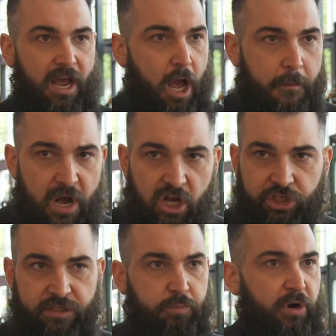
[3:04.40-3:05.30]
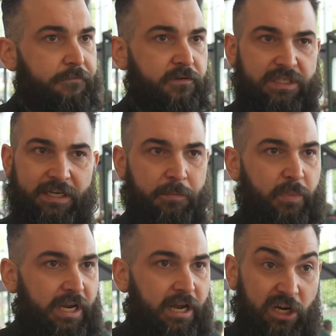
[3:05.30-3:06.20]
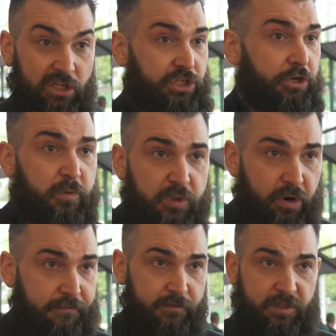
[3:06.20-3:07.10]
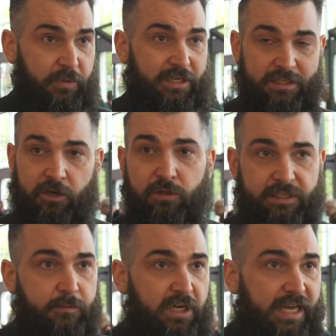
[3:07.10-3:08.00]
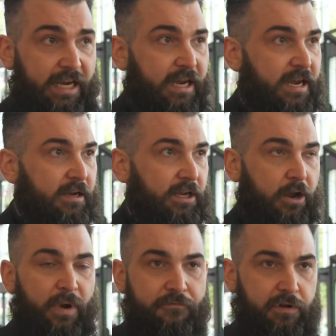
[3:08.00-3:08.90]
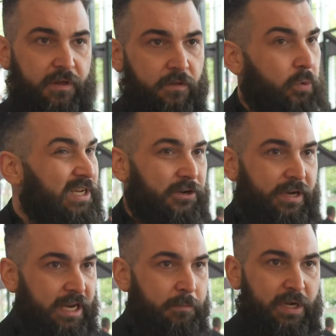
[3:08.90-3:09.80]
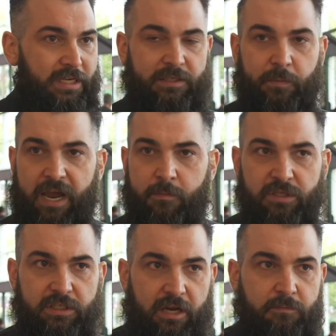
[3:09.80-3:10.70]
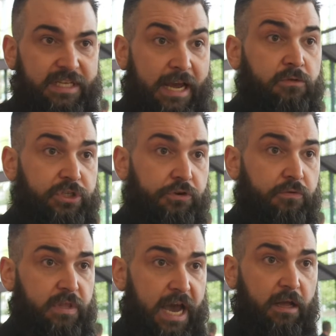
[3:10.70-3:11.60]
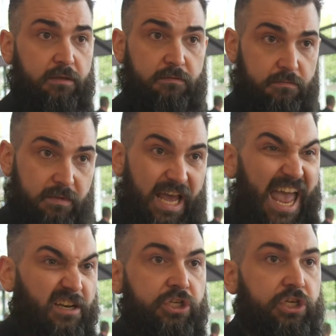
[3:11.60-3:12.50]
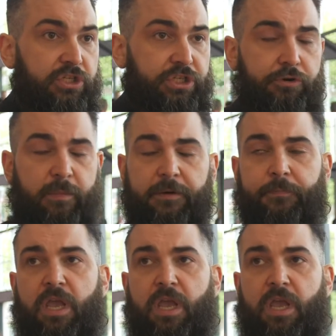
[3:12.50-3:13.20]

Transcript: a merchant's preference, it can be a consumer's preference, because ultimately, everything that we're doing in in-person payments comes down to that end consumer.